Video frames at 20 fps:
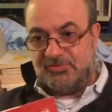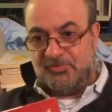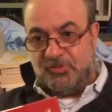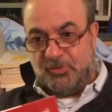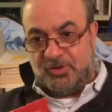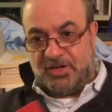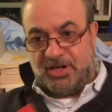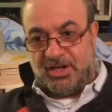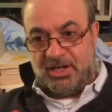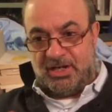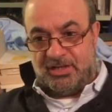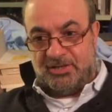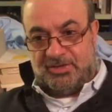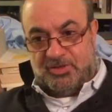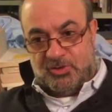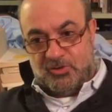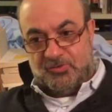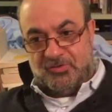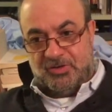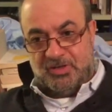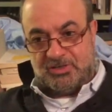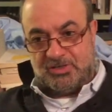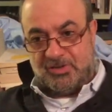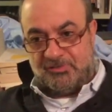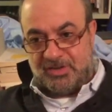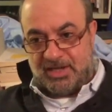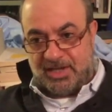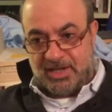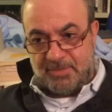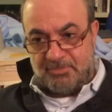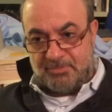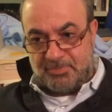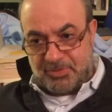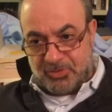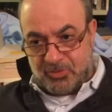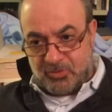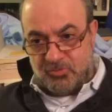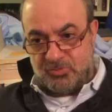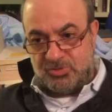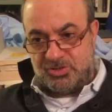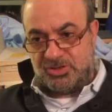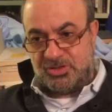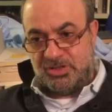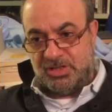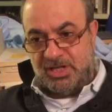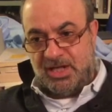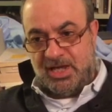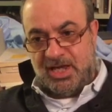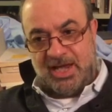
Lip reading: for a new philosophical approach,